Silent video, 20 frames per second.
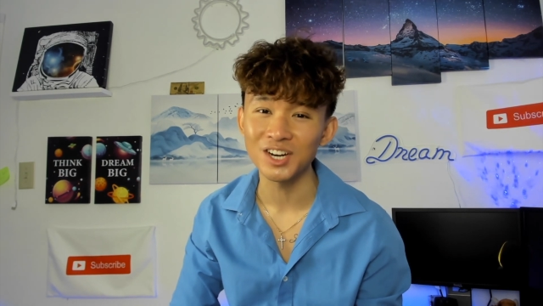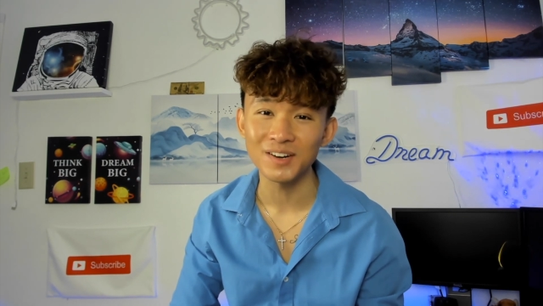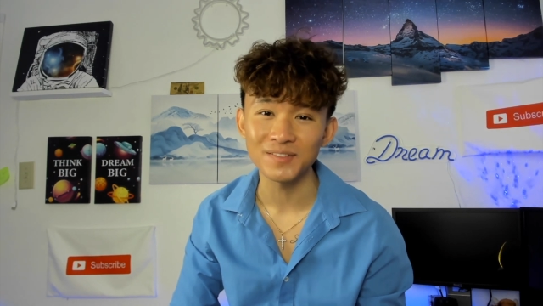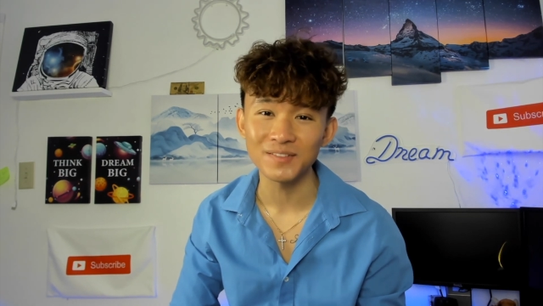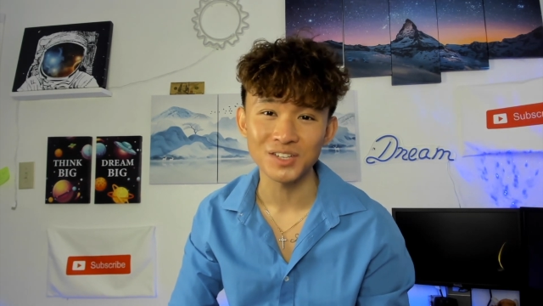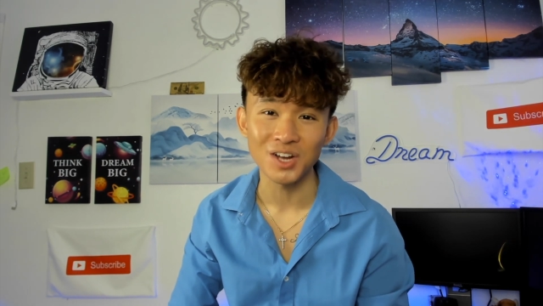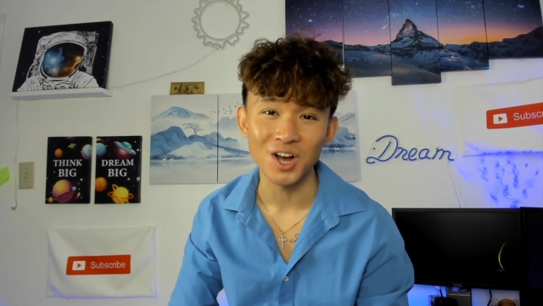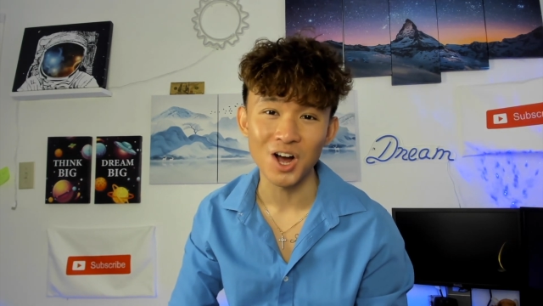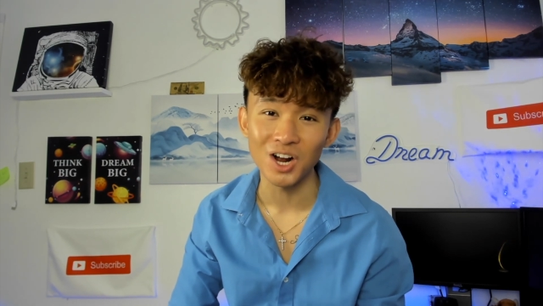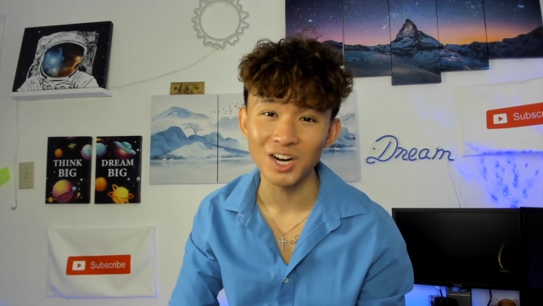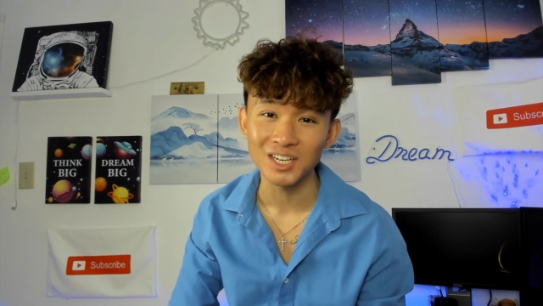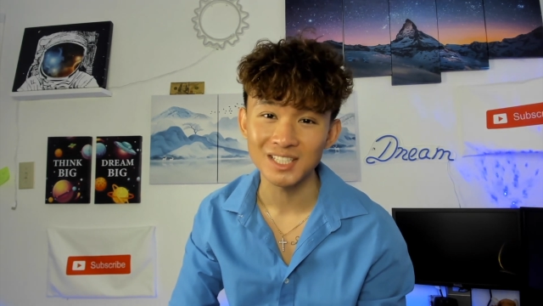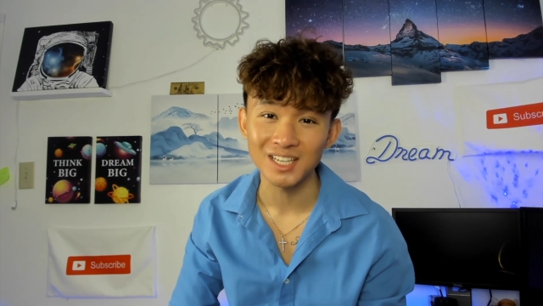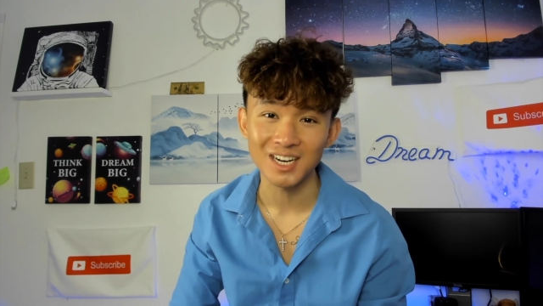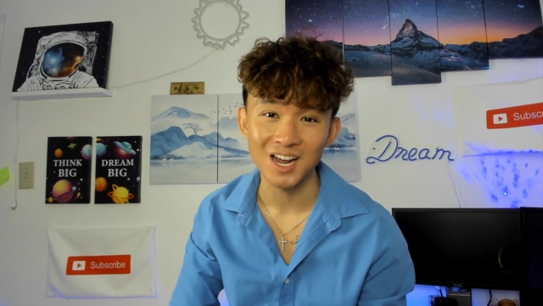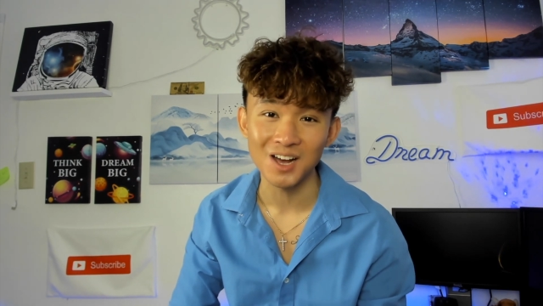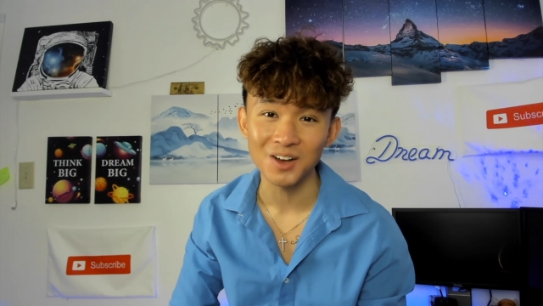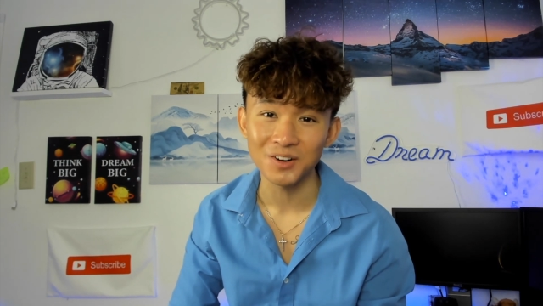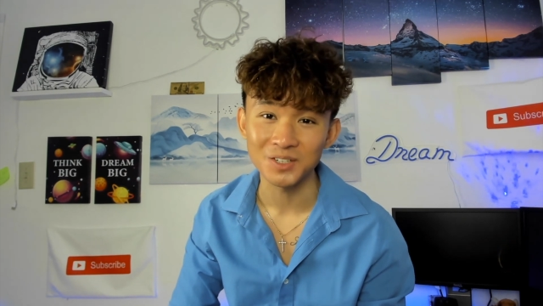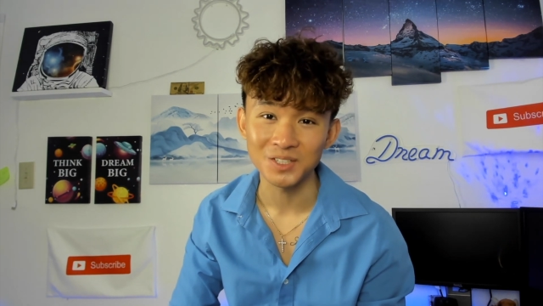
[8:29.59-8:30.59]
have talked it
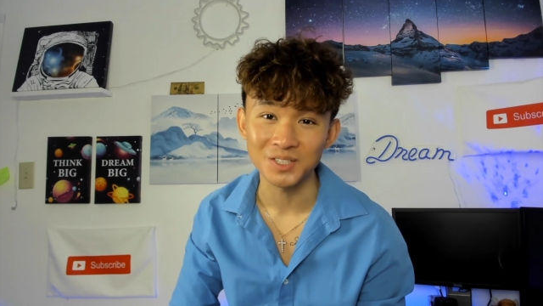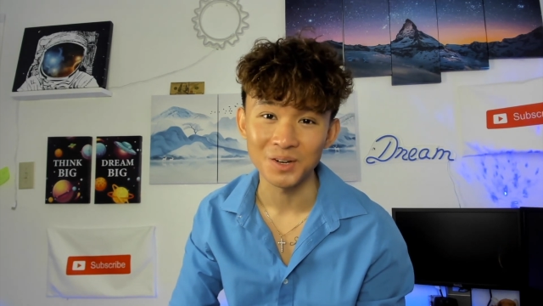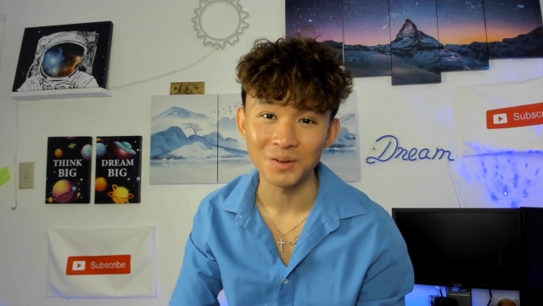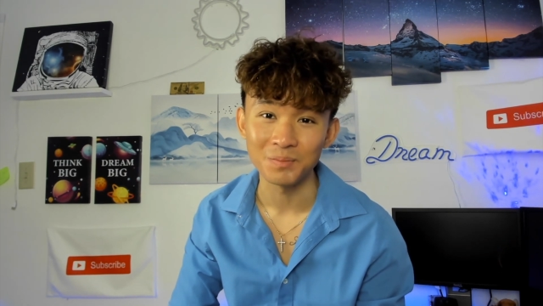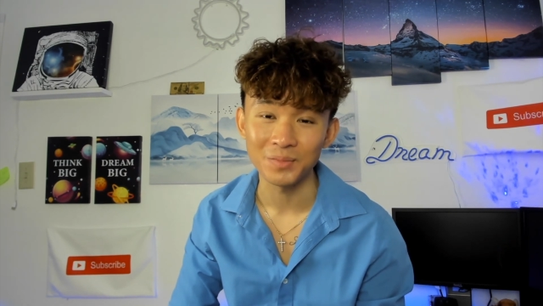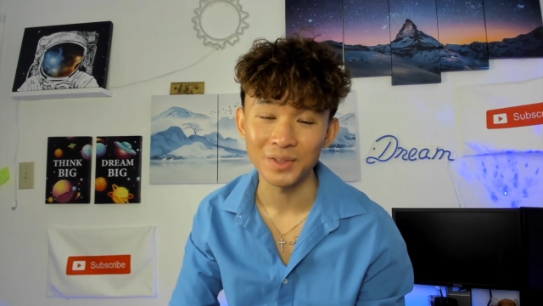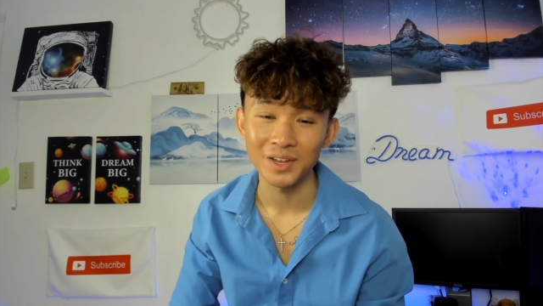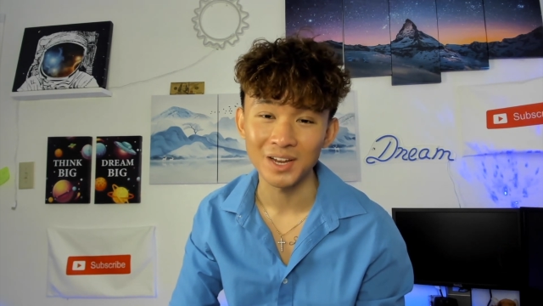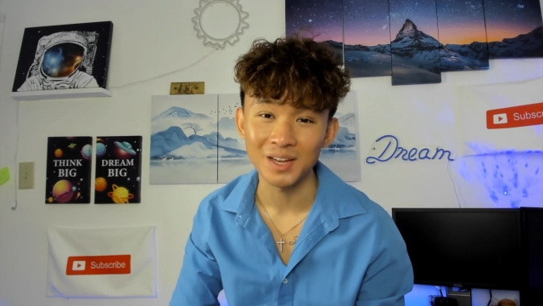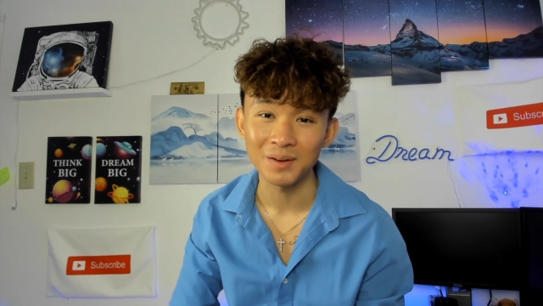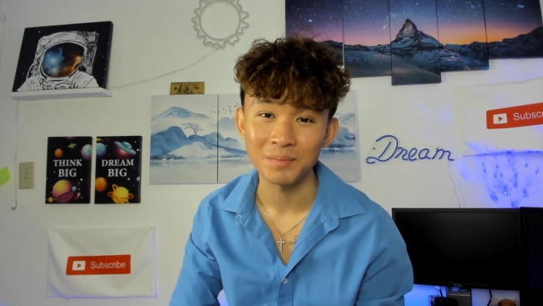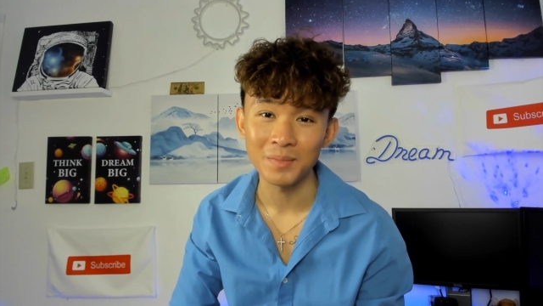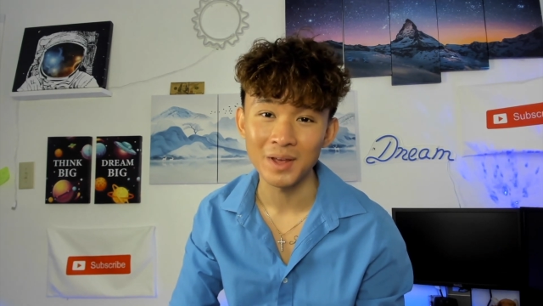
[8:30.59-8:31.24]
out or something and